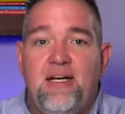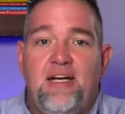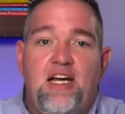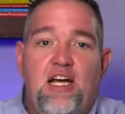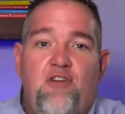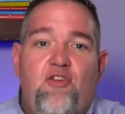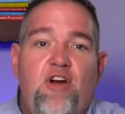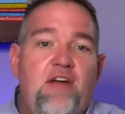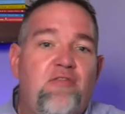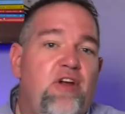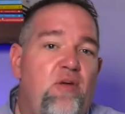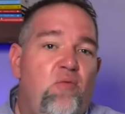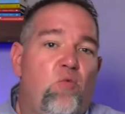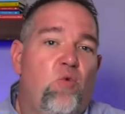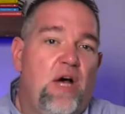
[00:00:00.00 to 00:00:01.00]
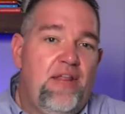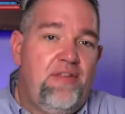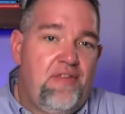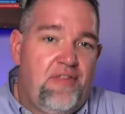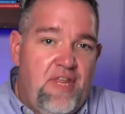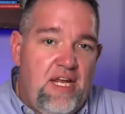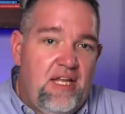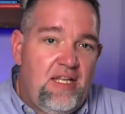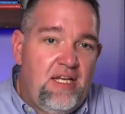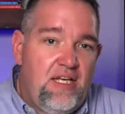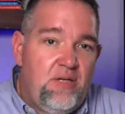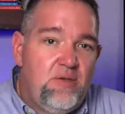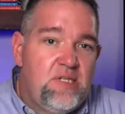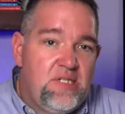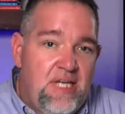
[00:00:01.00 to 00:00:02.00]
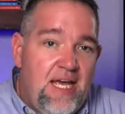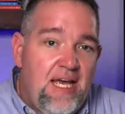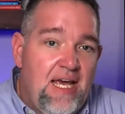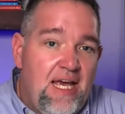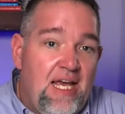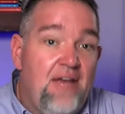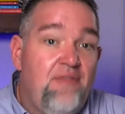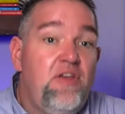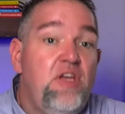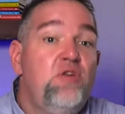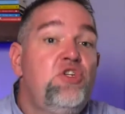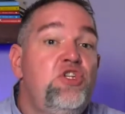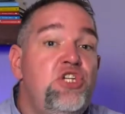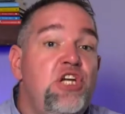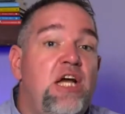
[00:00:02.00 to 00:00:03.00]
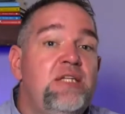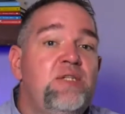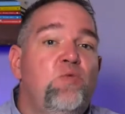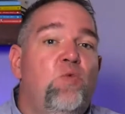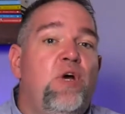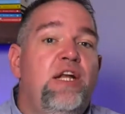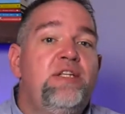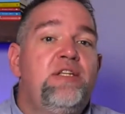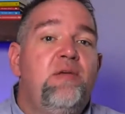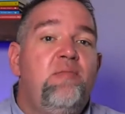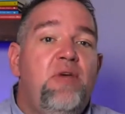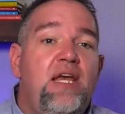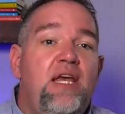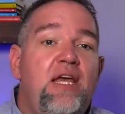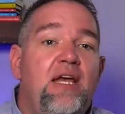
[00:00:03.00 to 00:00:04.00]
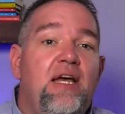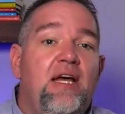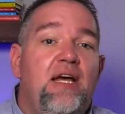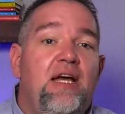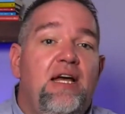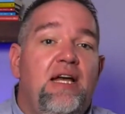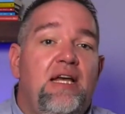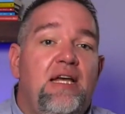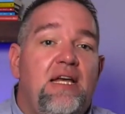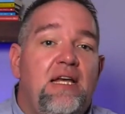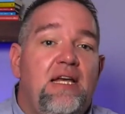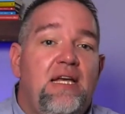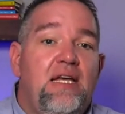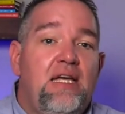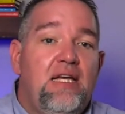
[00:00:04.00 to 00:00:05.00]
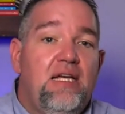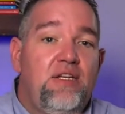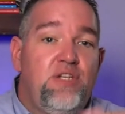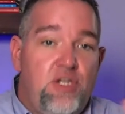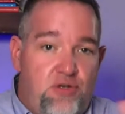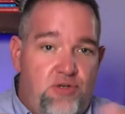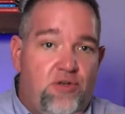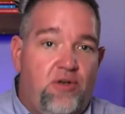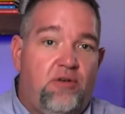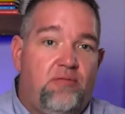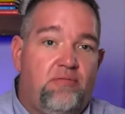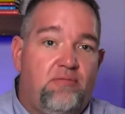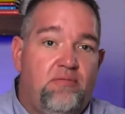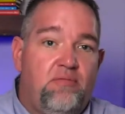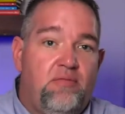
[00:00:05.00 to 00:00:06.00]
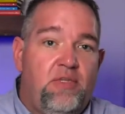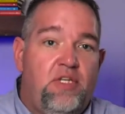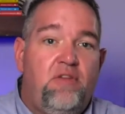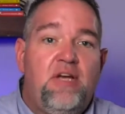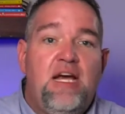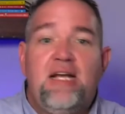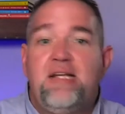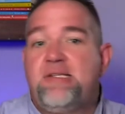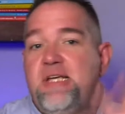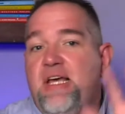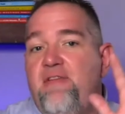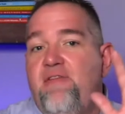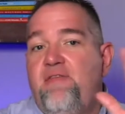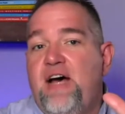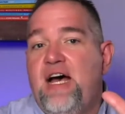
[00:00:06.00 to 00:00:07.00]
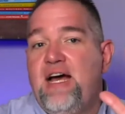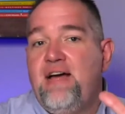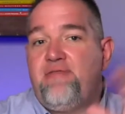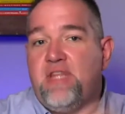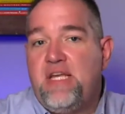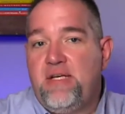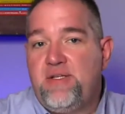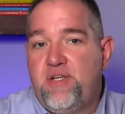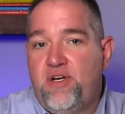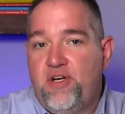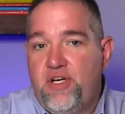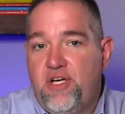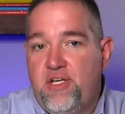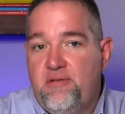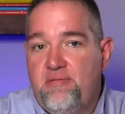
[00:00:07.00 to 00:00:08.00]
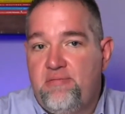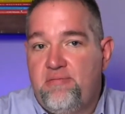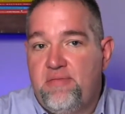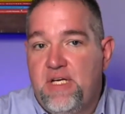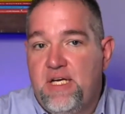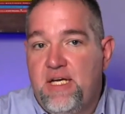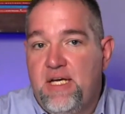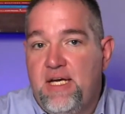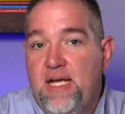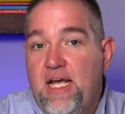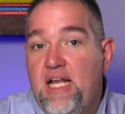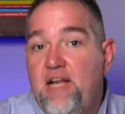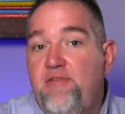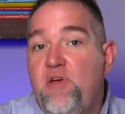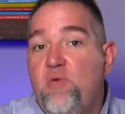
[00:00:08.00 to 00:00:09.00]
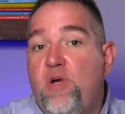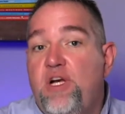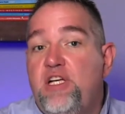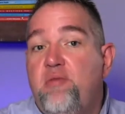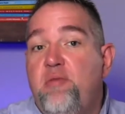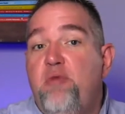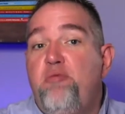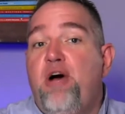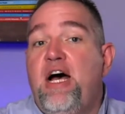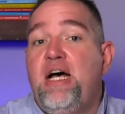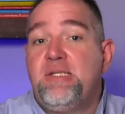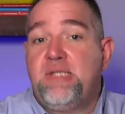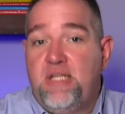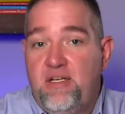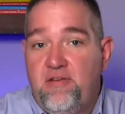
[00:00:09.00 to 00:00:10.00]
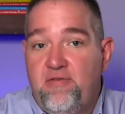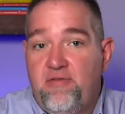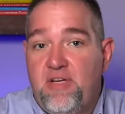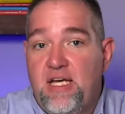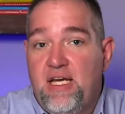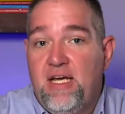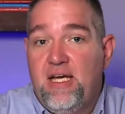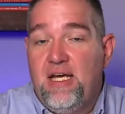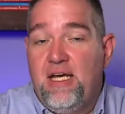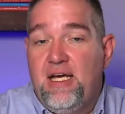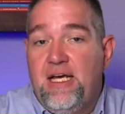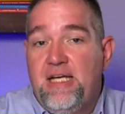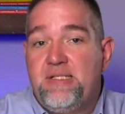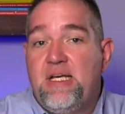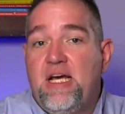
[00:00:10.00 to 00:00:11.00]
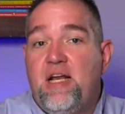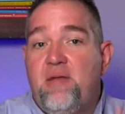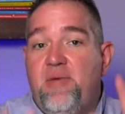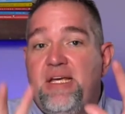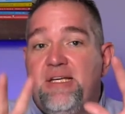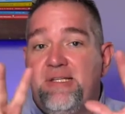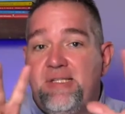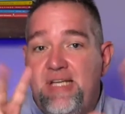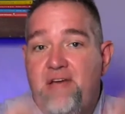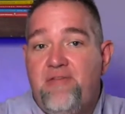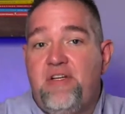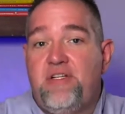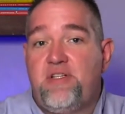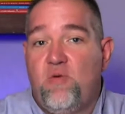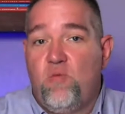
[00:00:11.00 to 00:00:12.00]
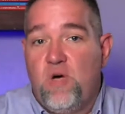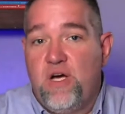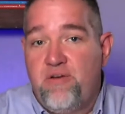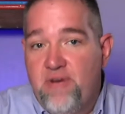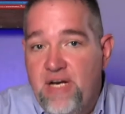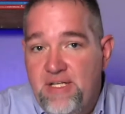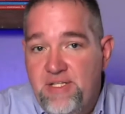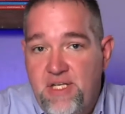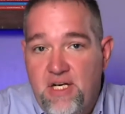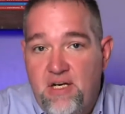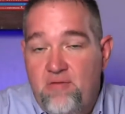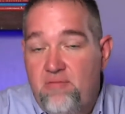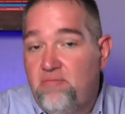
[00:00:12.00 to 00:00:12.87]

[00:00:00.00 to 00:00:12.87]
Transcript: for every one thing that you say, if you just want it to be neutral, you've got to say 5 things that are good. And if you want it to be positive, it's got to be a 7-to-1 ratio.